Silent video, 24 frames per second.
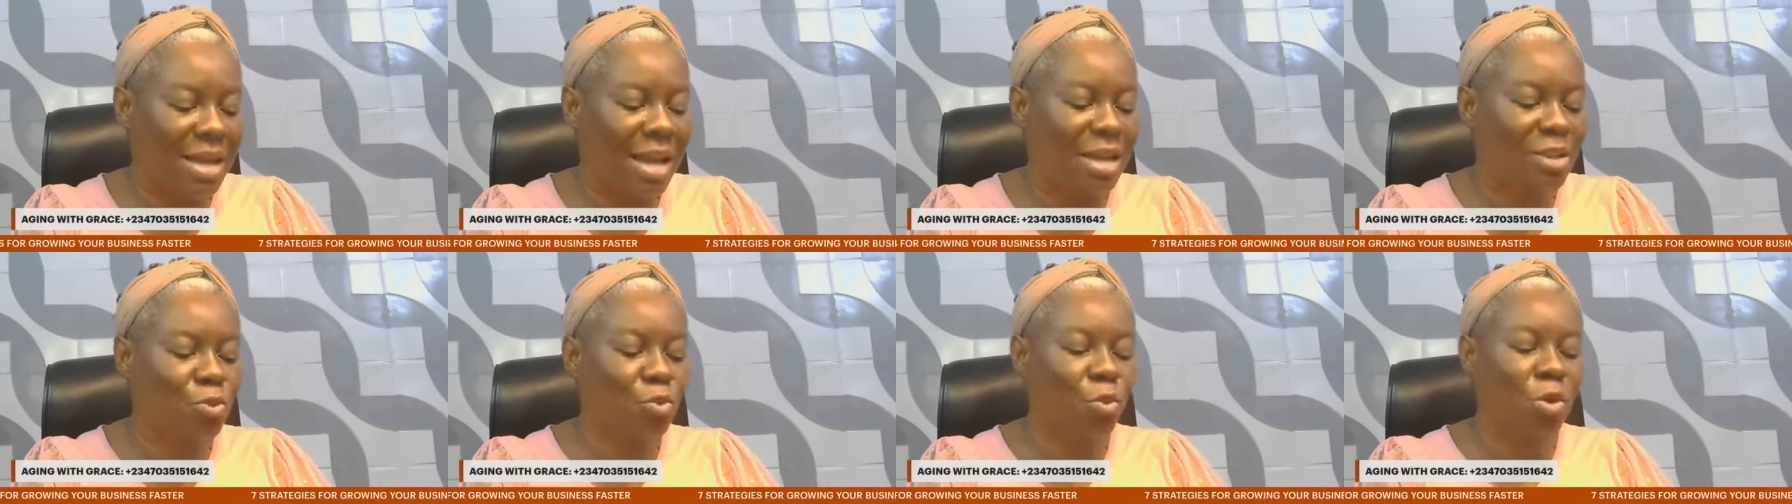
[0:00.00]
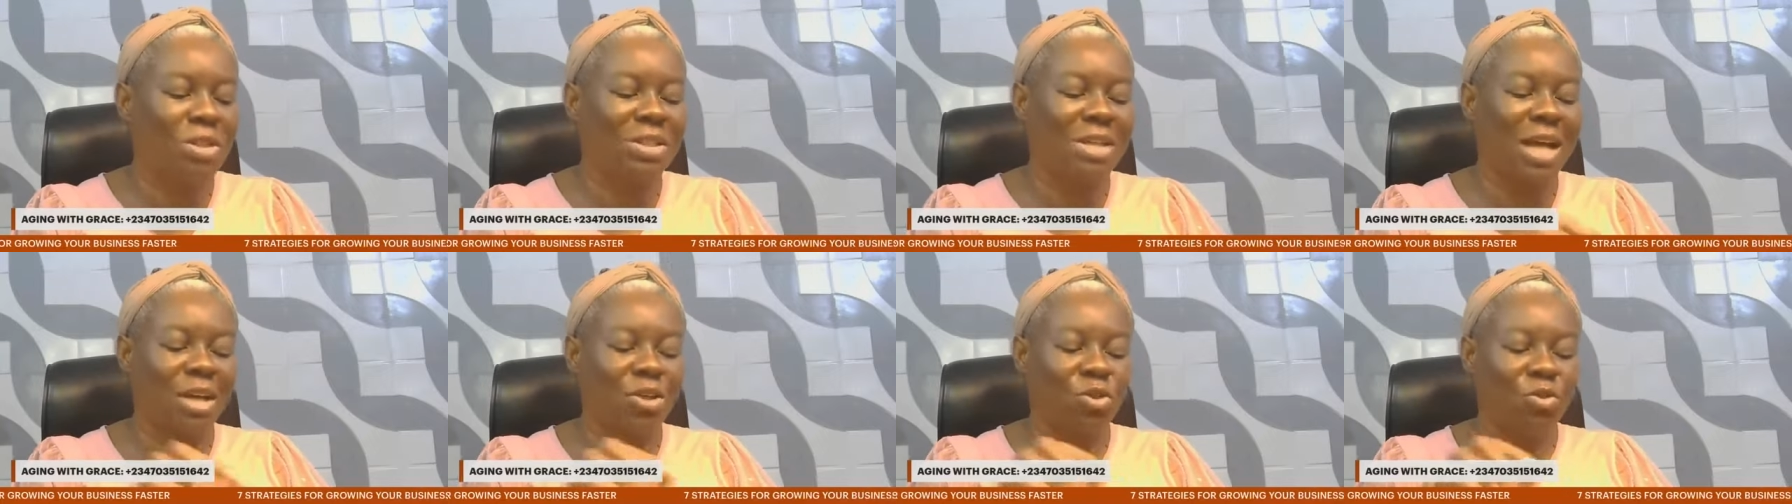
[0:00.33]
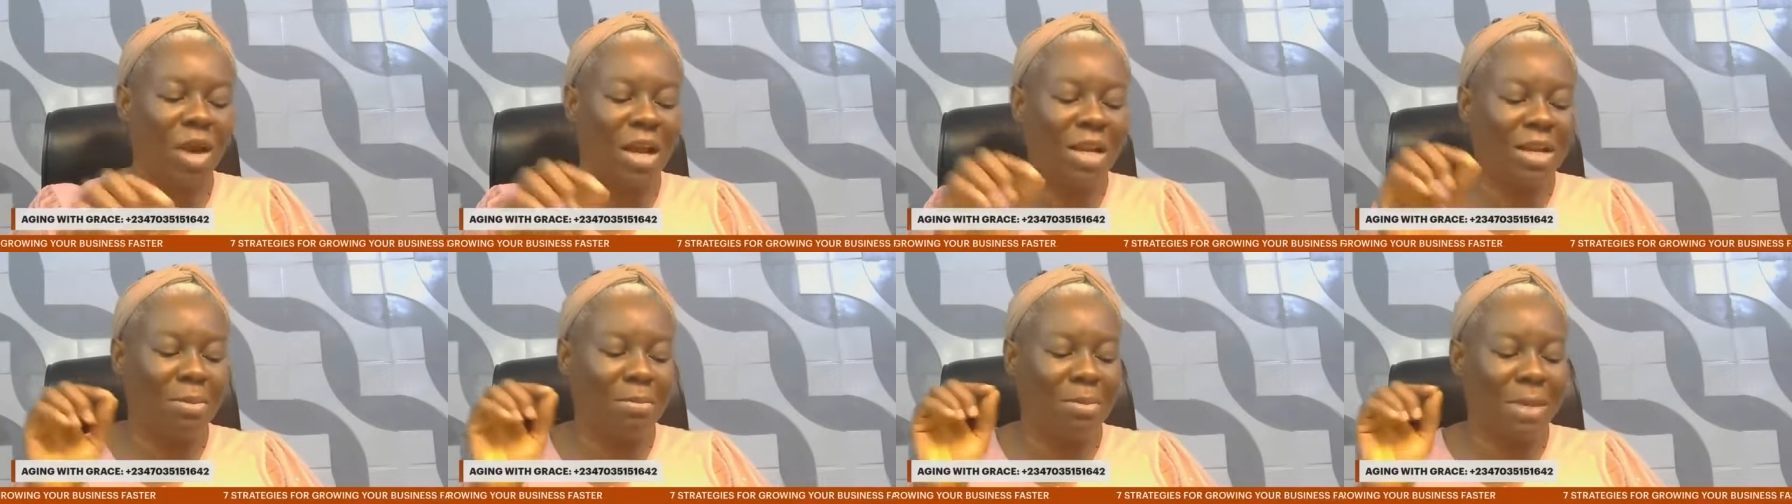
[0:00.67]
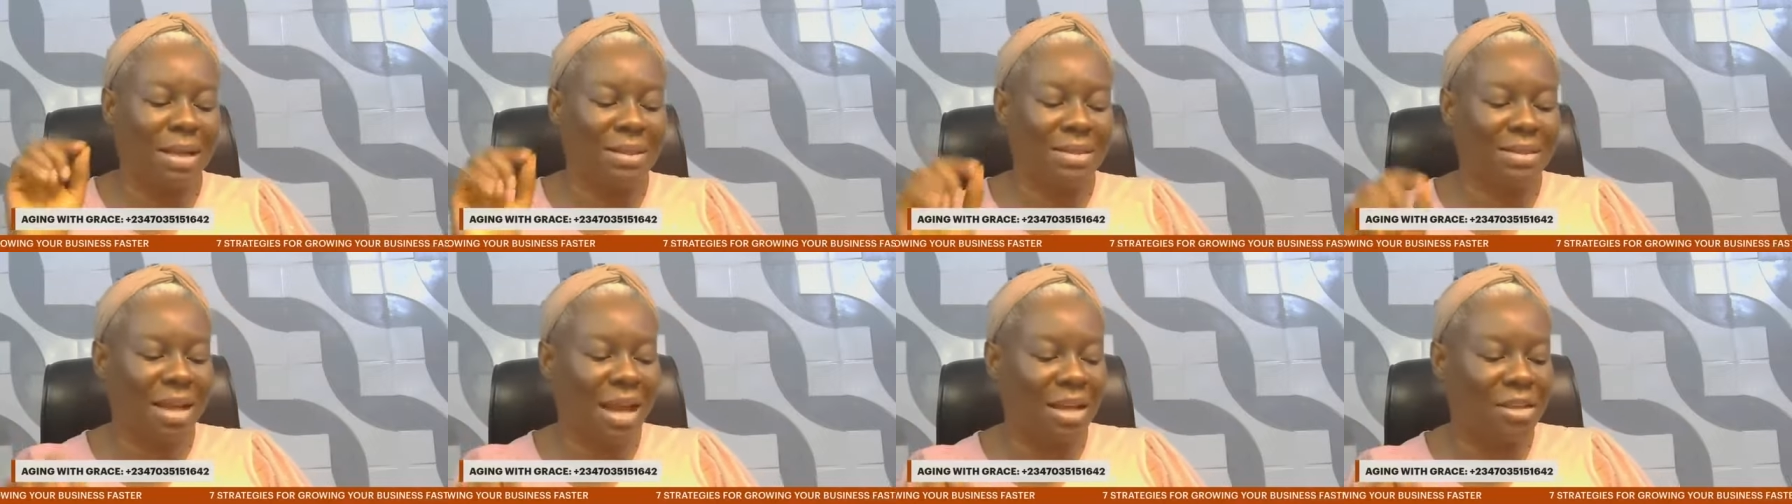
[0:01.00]
That's what actually
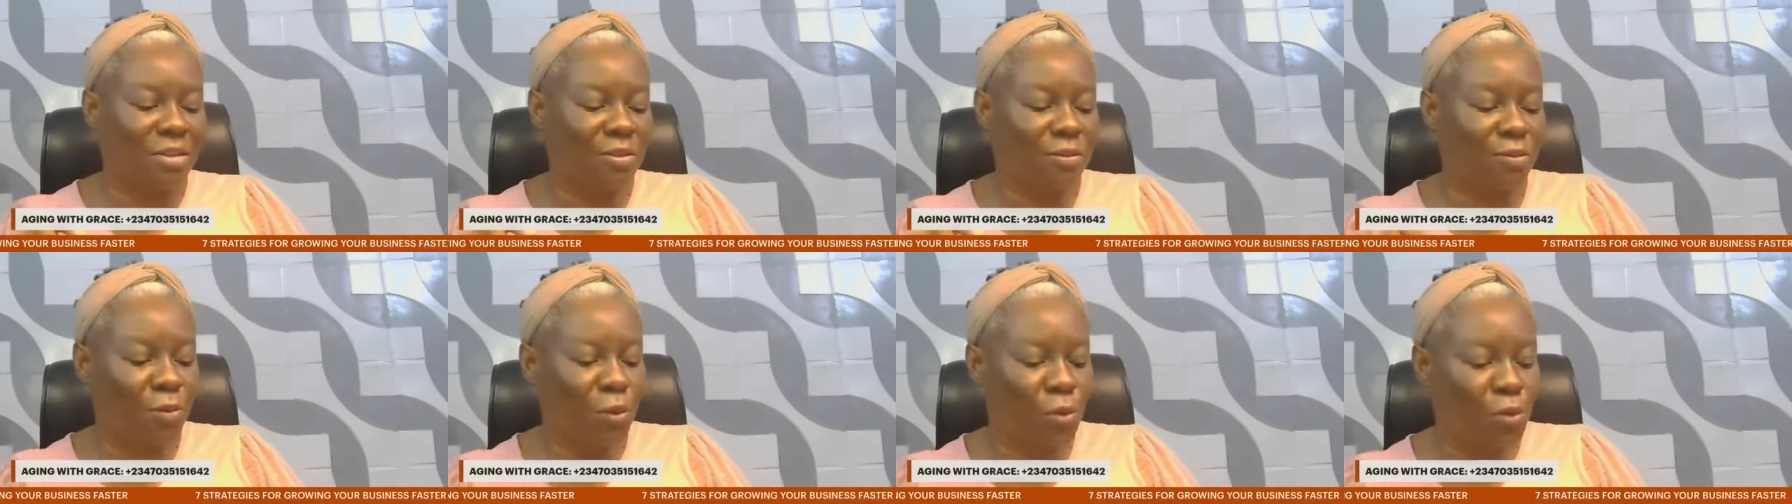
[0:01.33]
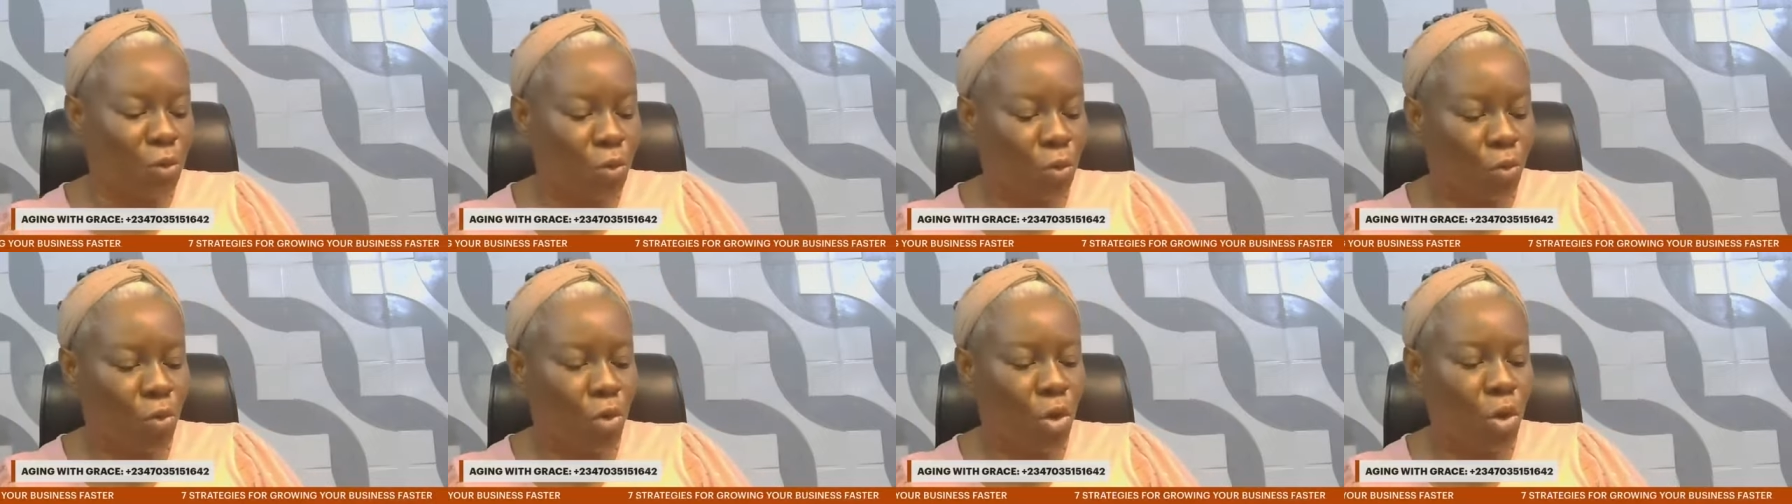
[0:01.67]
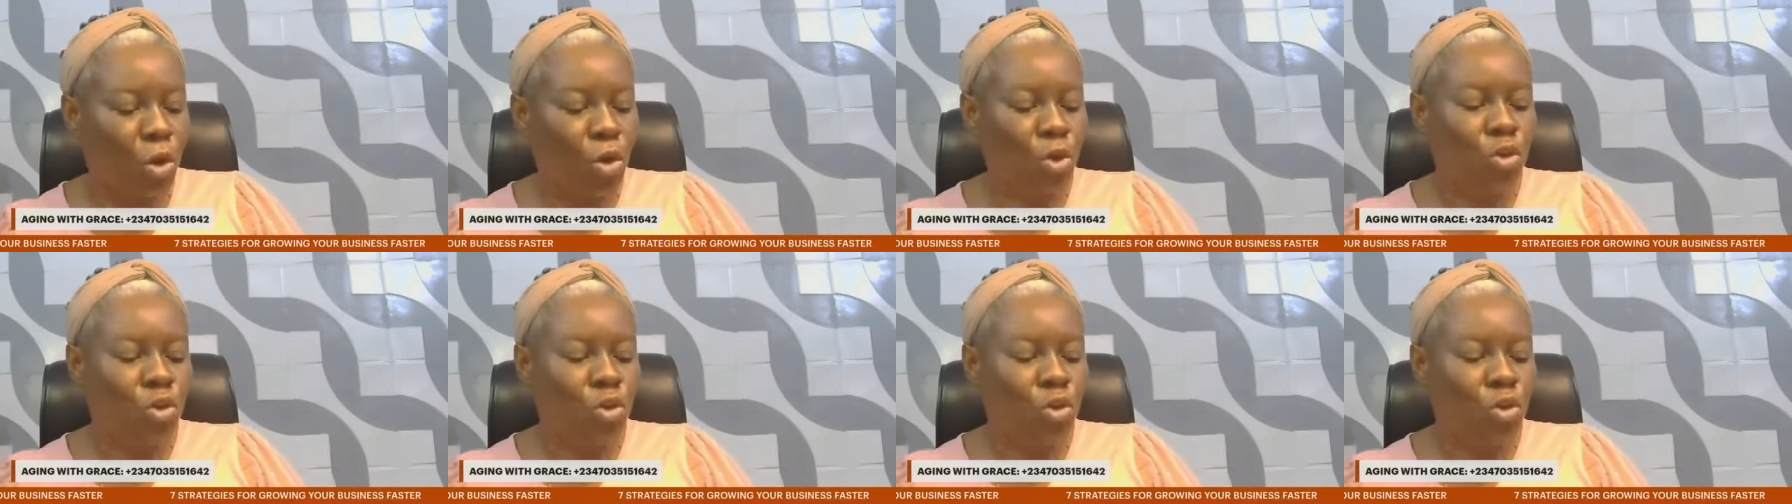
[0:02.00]
matters for you.